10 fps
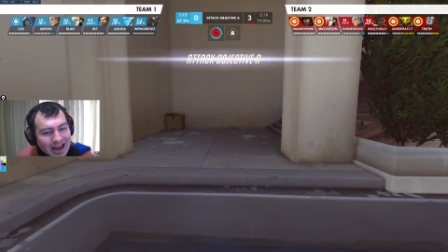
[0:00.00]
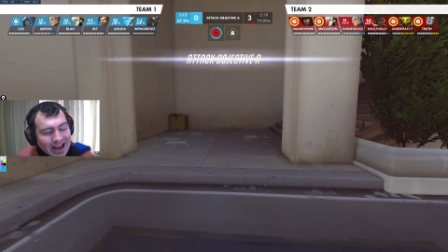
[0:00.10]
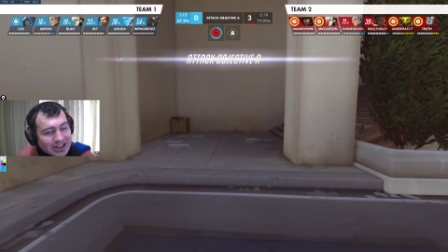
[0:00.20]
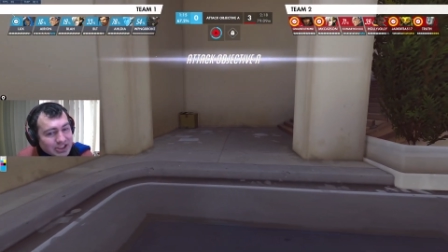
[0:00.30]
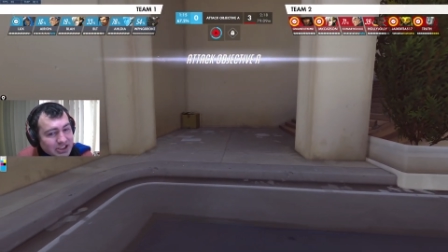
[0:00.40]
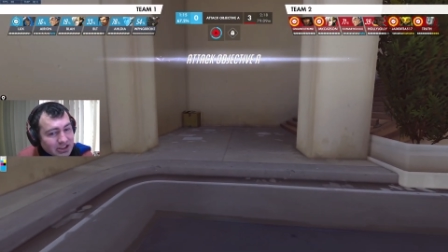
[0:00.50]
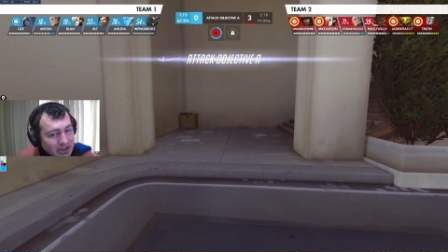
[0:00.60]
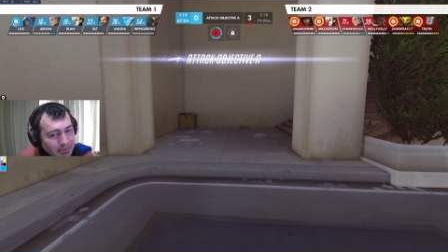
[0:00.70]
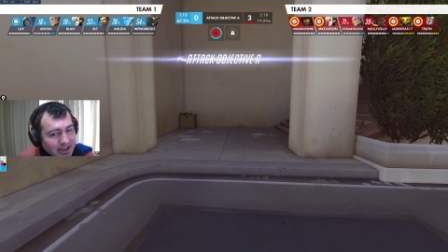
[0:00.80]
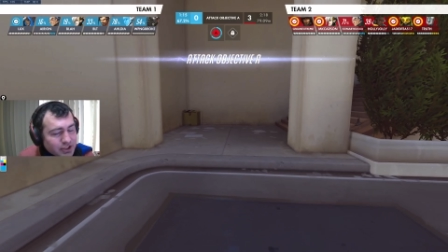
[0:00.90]
and just
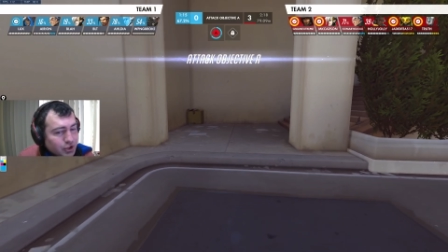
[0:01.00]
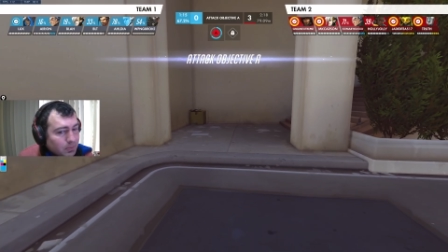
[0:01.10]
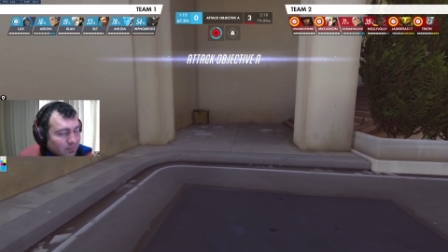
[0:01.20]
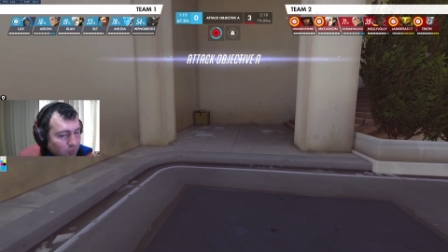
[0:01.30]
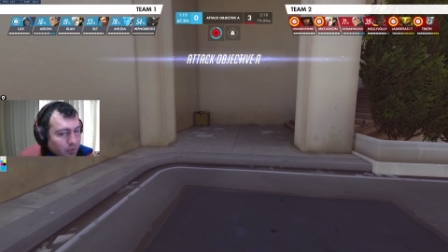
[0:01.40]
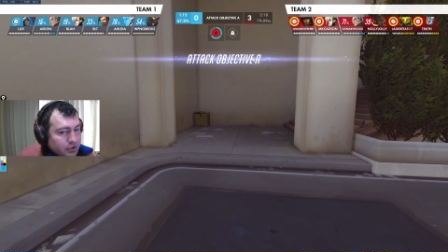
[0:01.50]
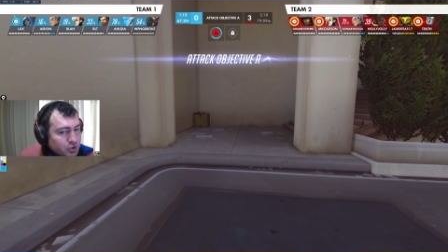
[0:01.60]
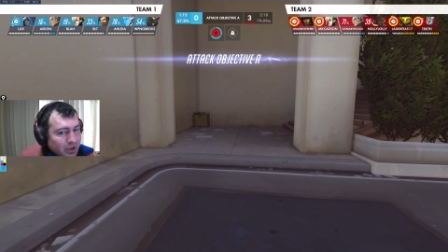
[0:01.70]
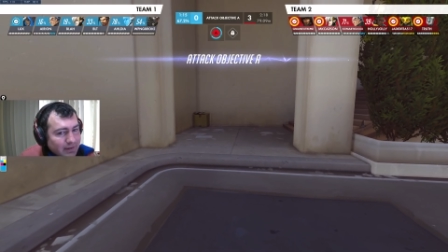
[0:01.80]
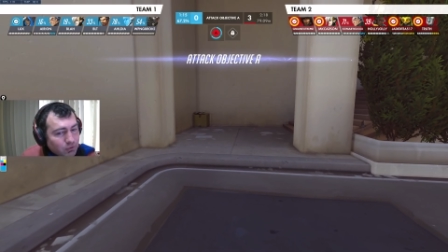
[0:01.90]
eliminate you before you trade for